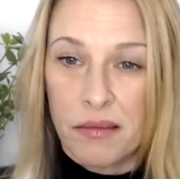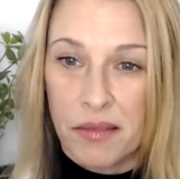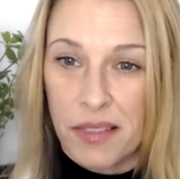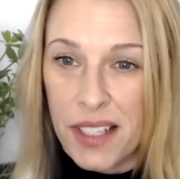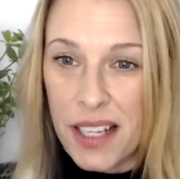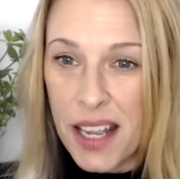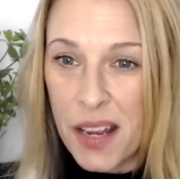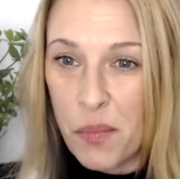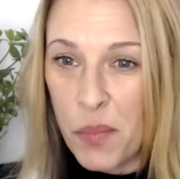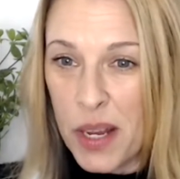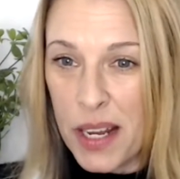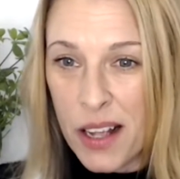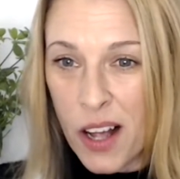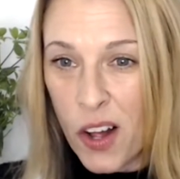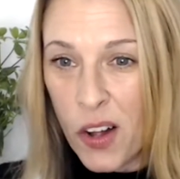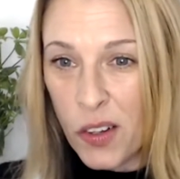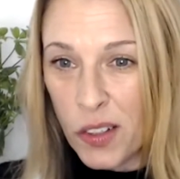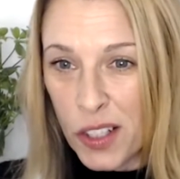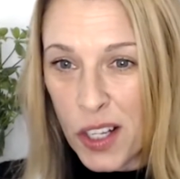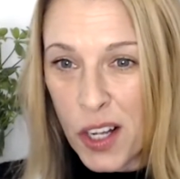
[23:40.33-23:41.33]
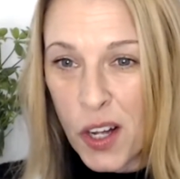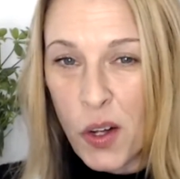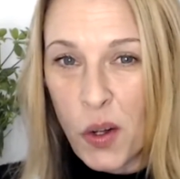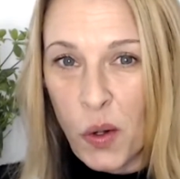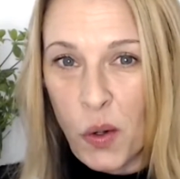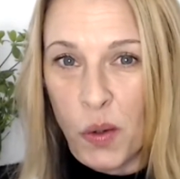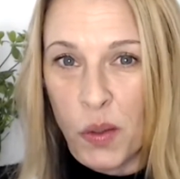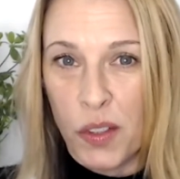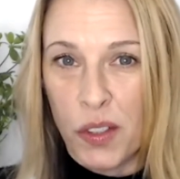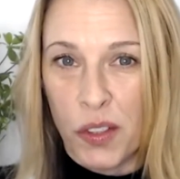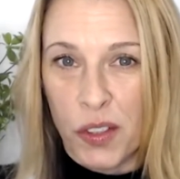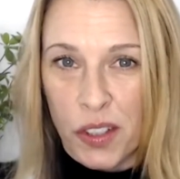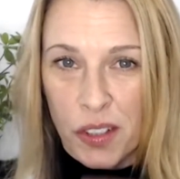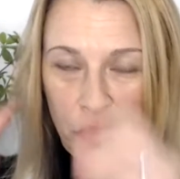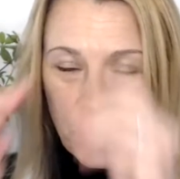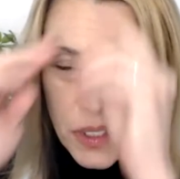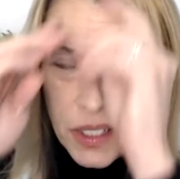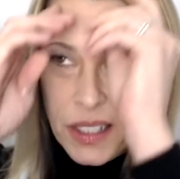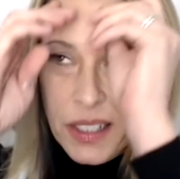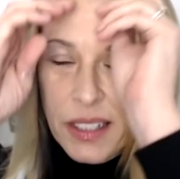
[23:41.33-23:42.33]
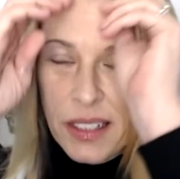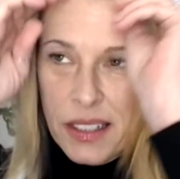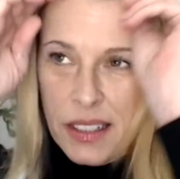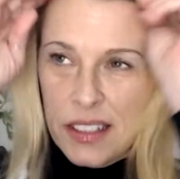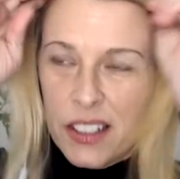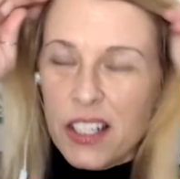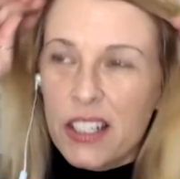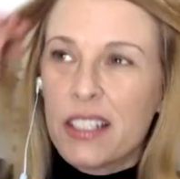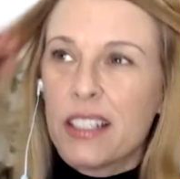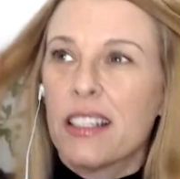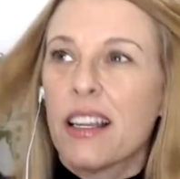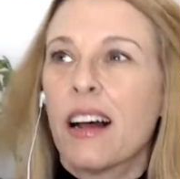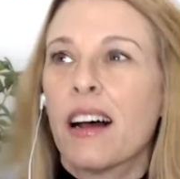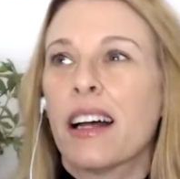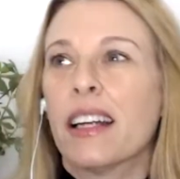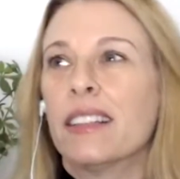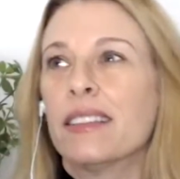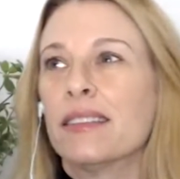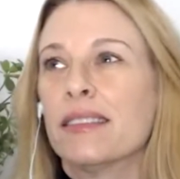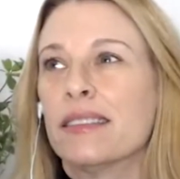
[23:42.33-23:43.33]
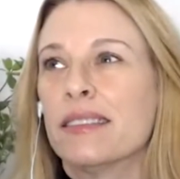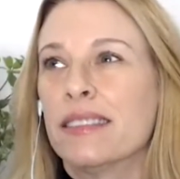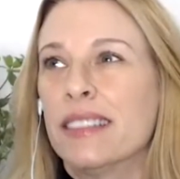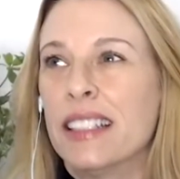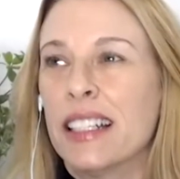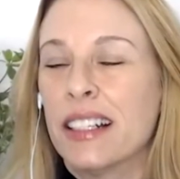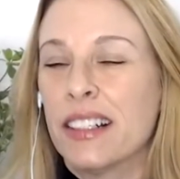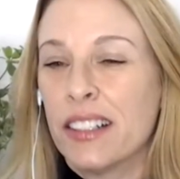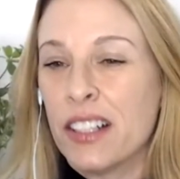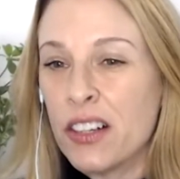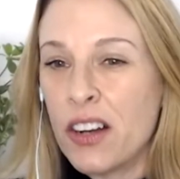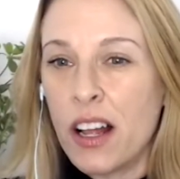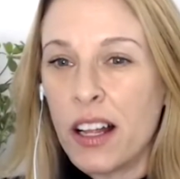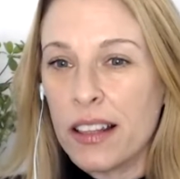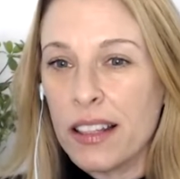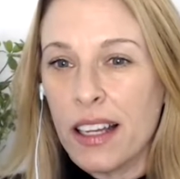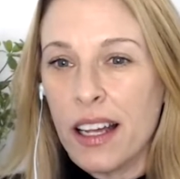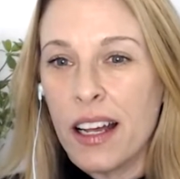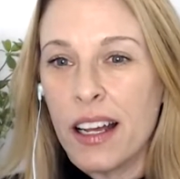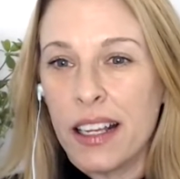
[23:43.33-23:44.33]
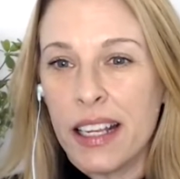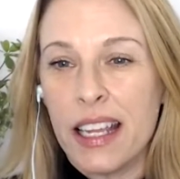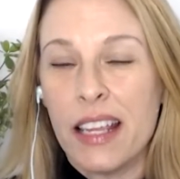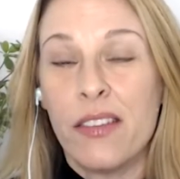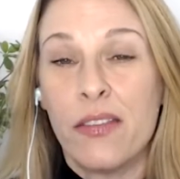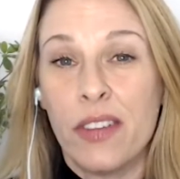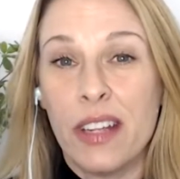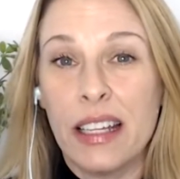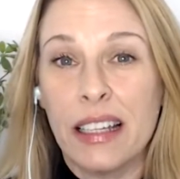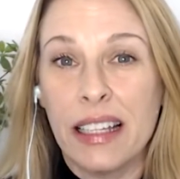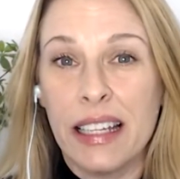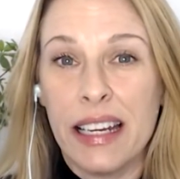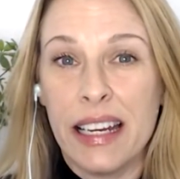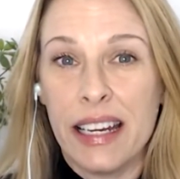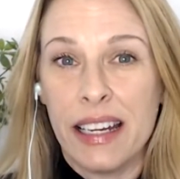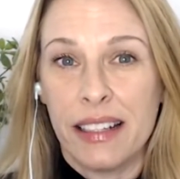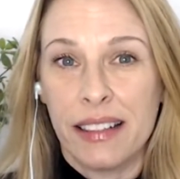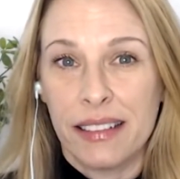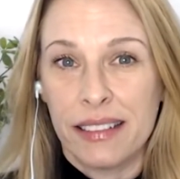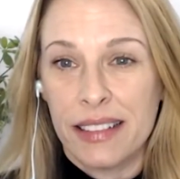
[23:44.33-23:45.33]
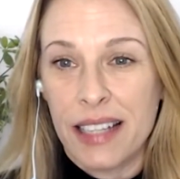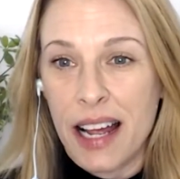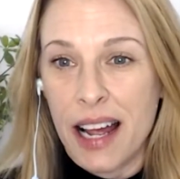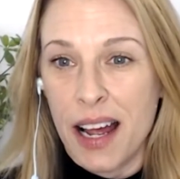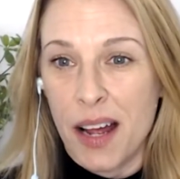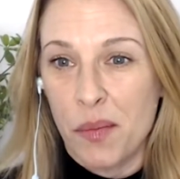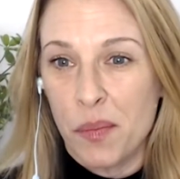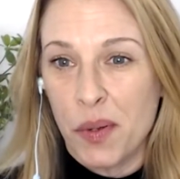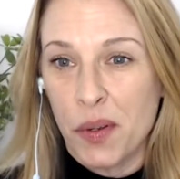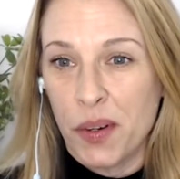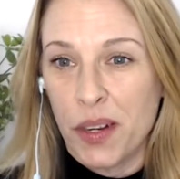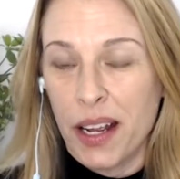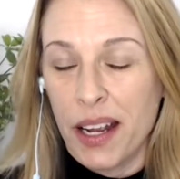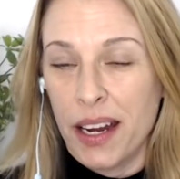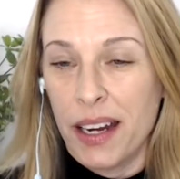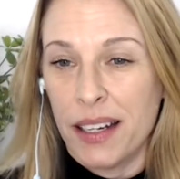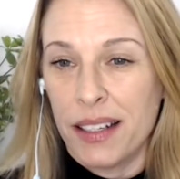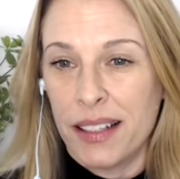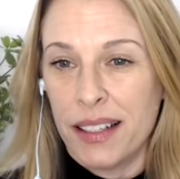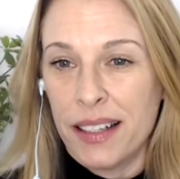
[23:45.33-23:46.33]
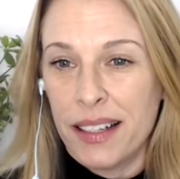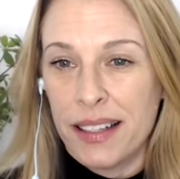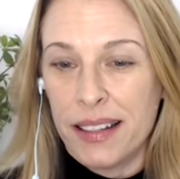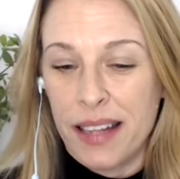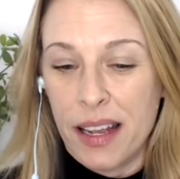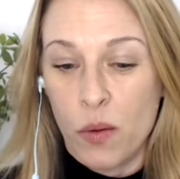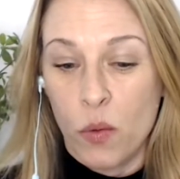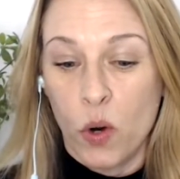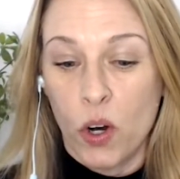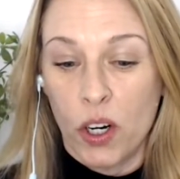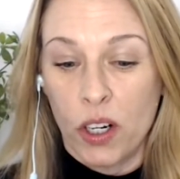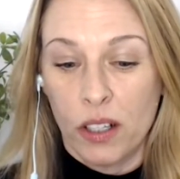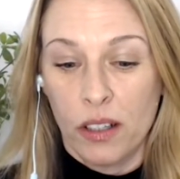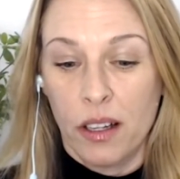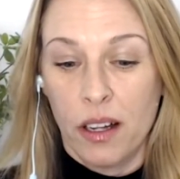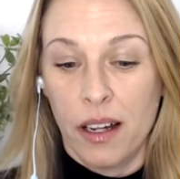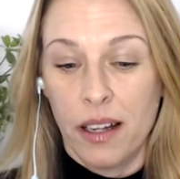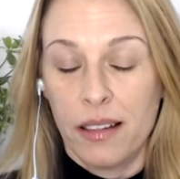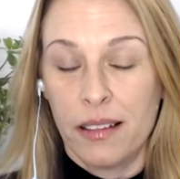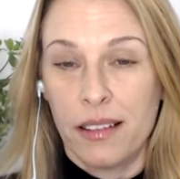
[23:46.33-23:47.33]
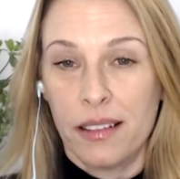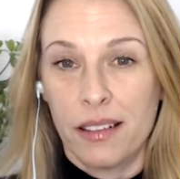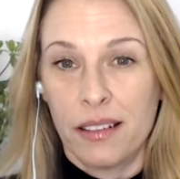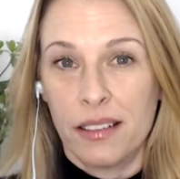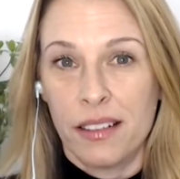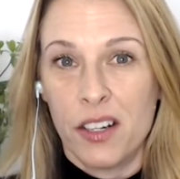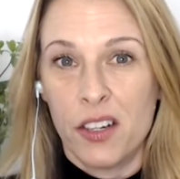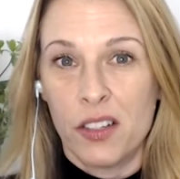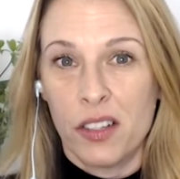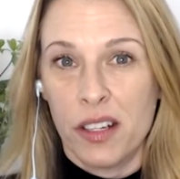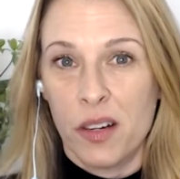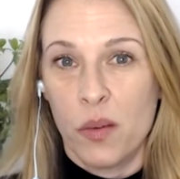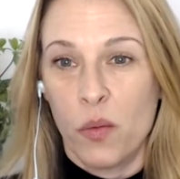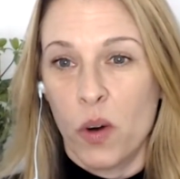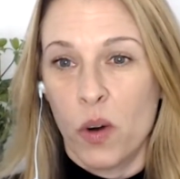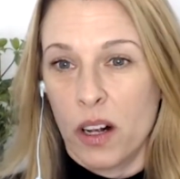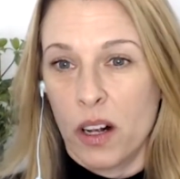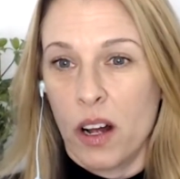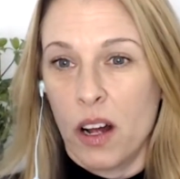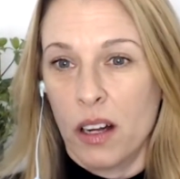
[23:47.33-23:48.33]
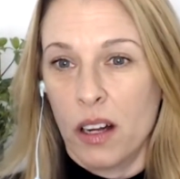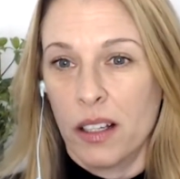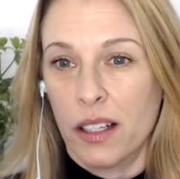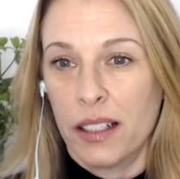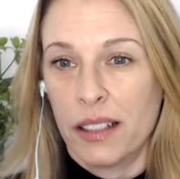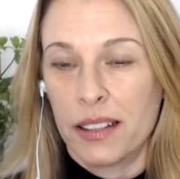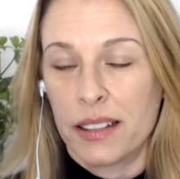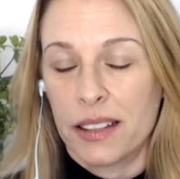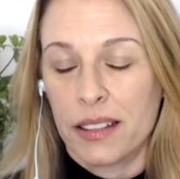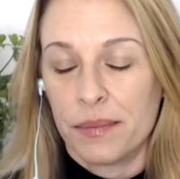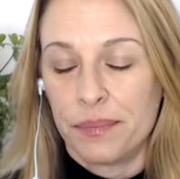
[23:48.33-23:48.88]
can be called cold, or just not, they're not the huggy feely type, okay? They work a lot. They're usually workaholics.